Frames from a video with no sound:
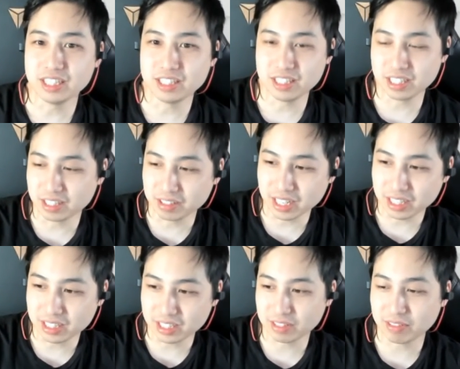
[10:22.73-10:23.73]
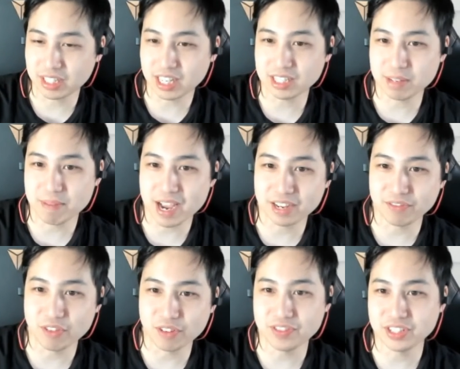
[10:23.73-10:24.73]
Just, just like texting back
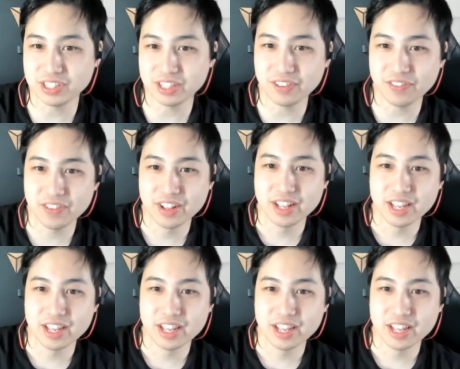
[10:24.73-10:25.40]
and forth and stuff.